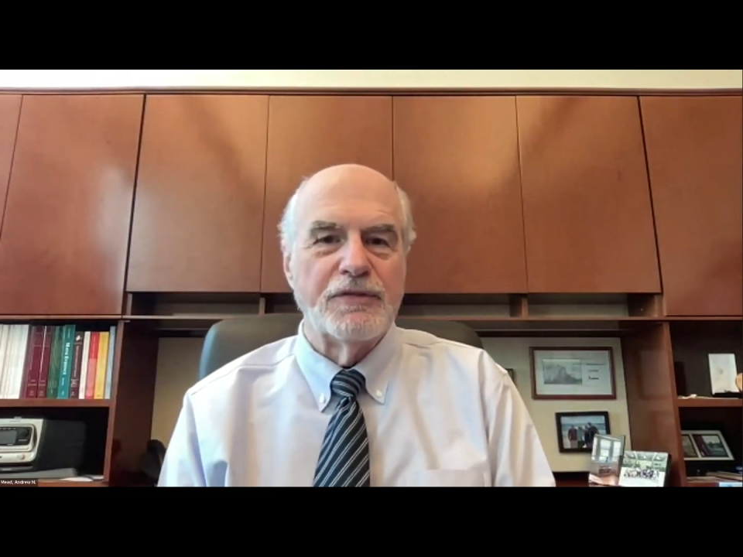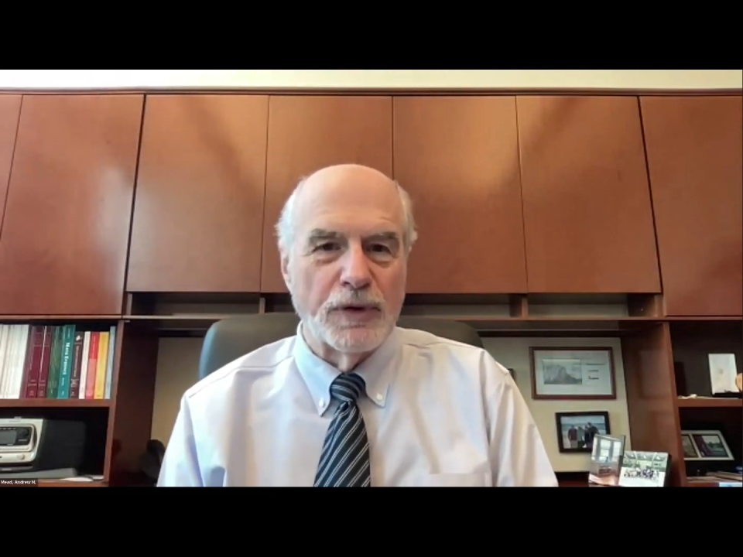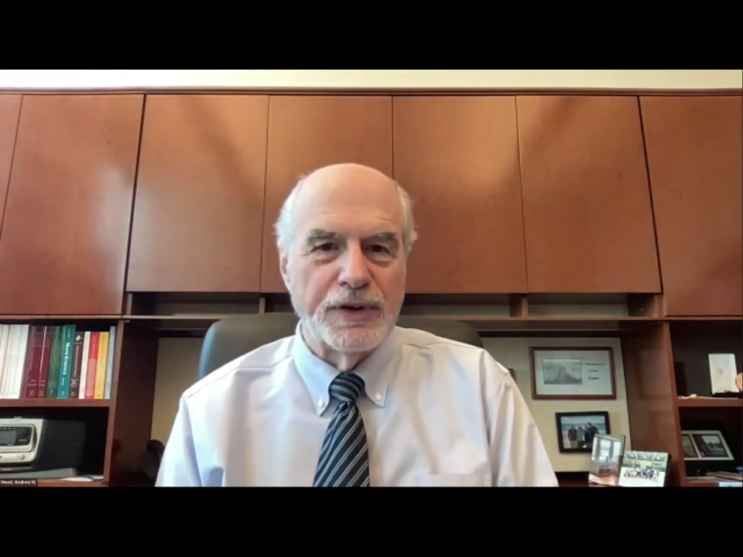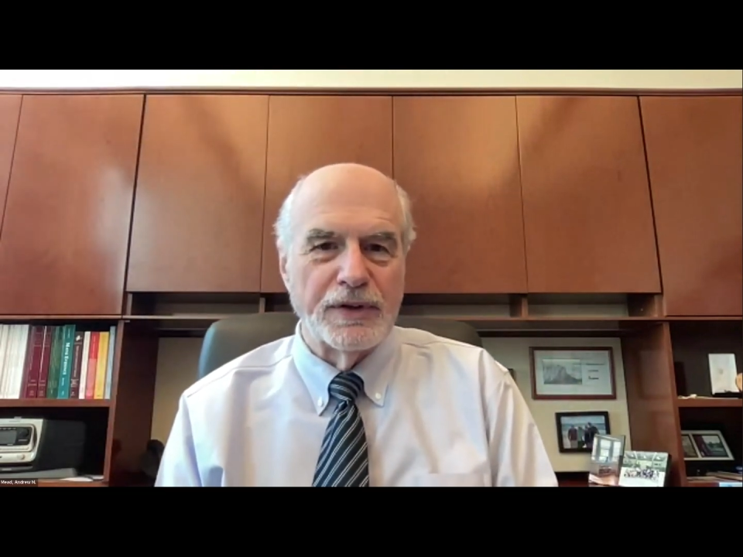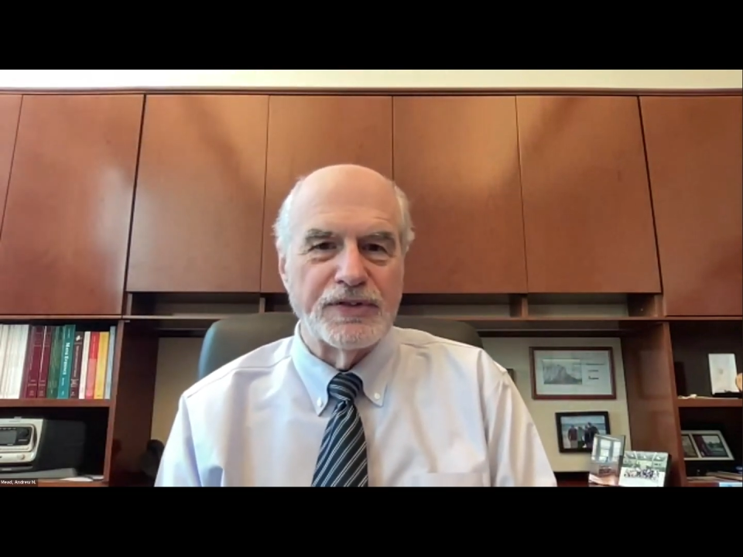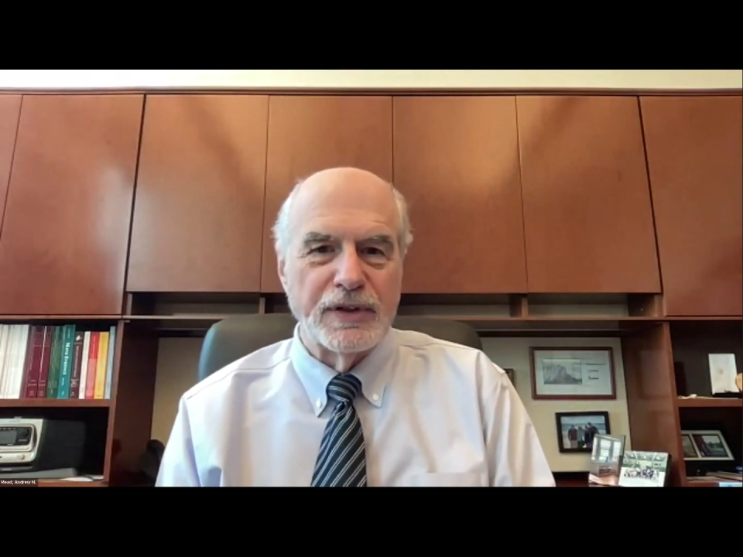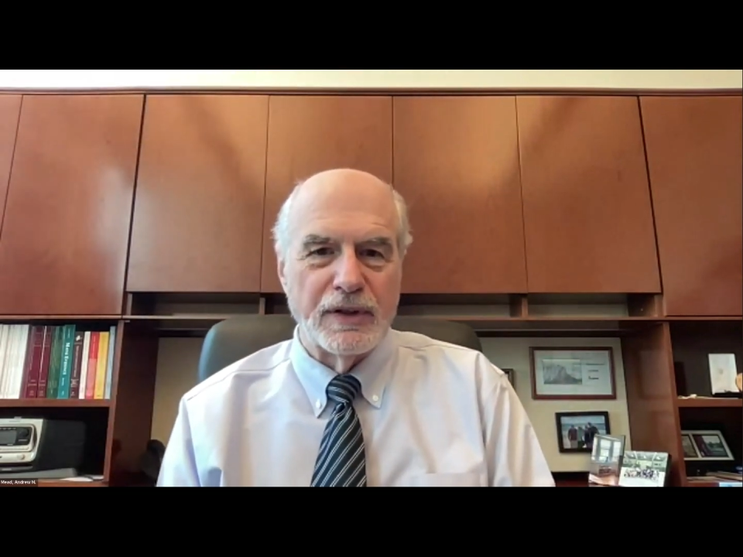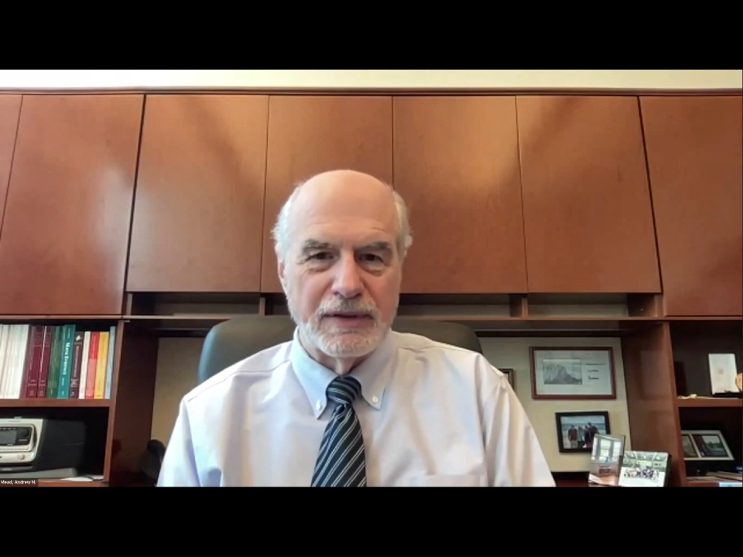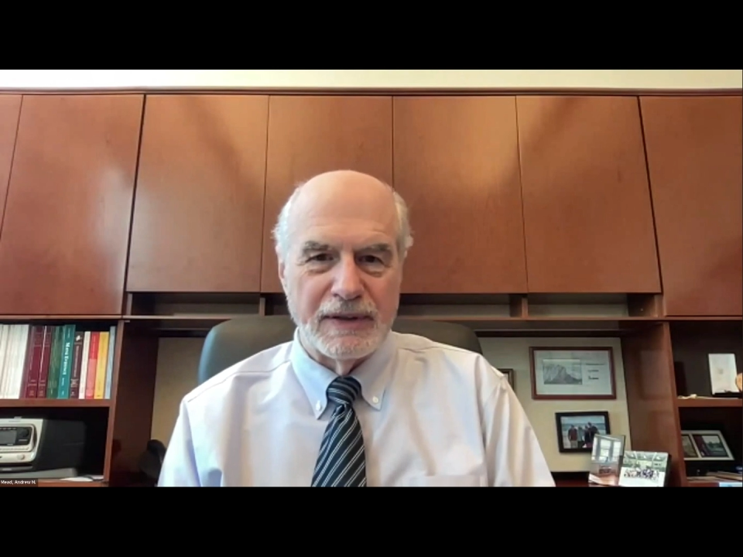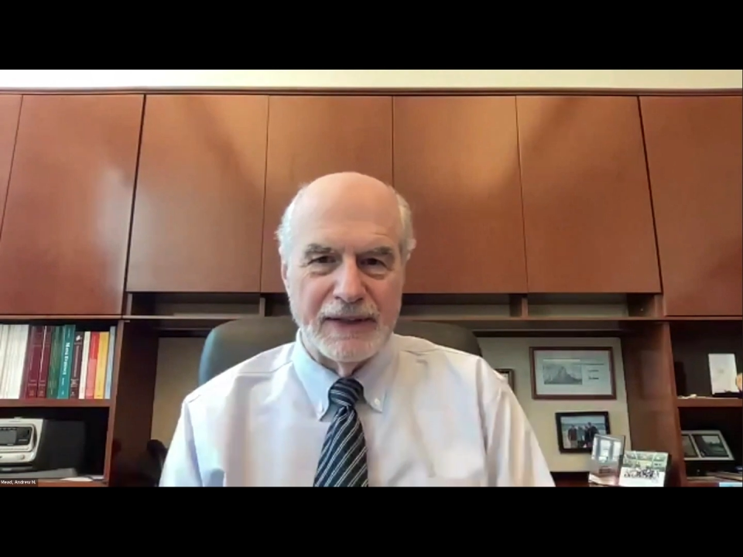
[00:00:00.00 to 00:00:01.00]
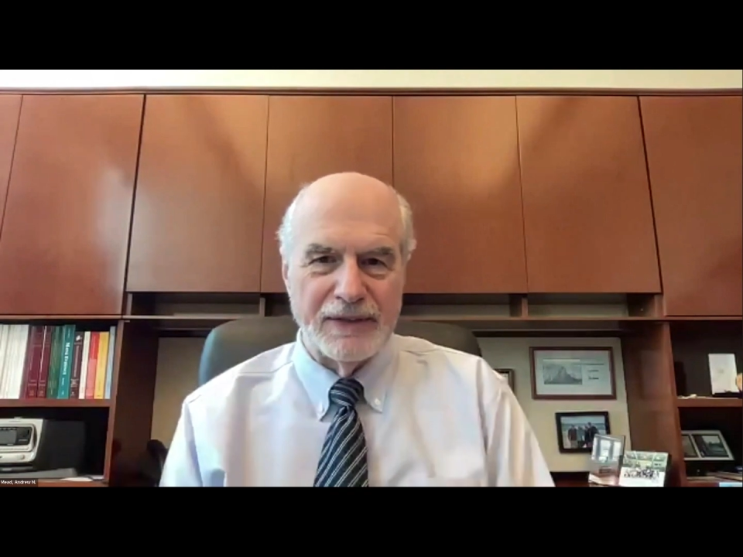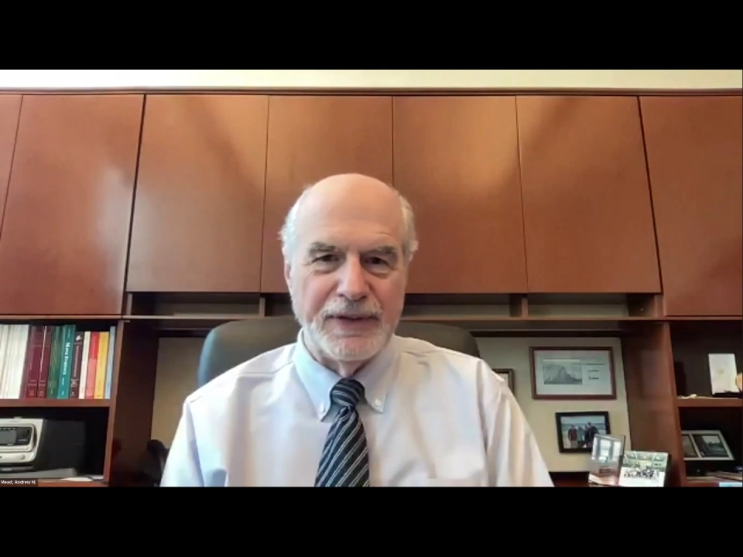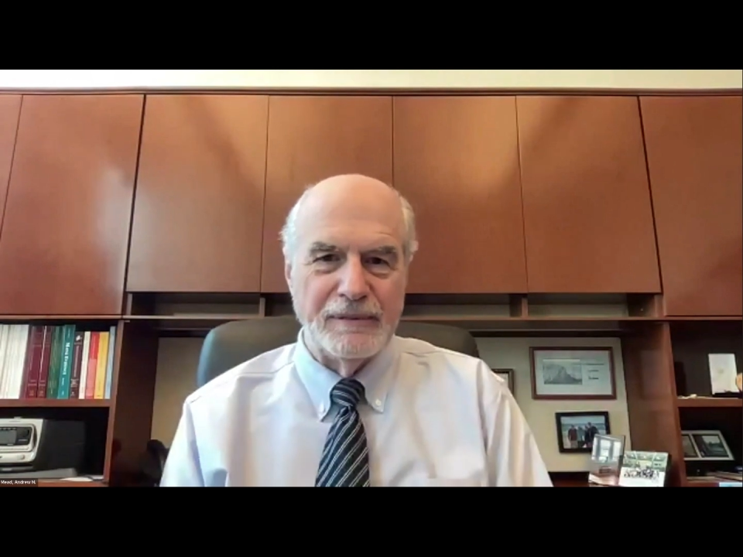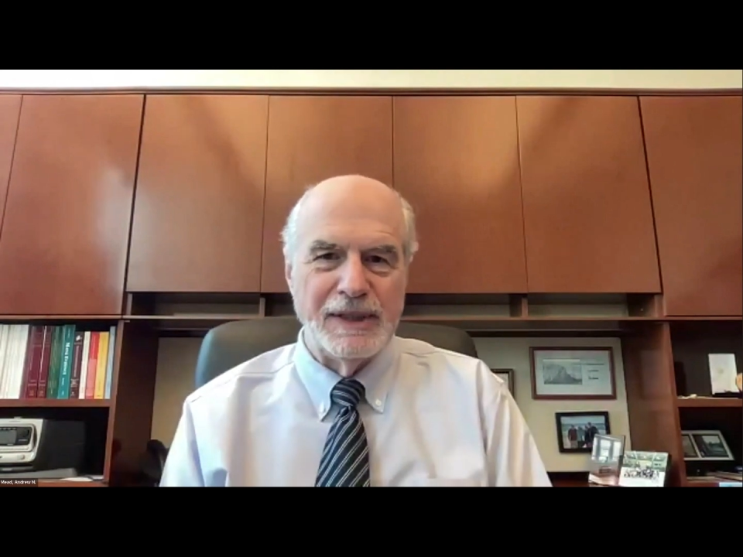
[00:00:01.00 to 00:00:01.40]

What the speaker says: 4 years ago, at the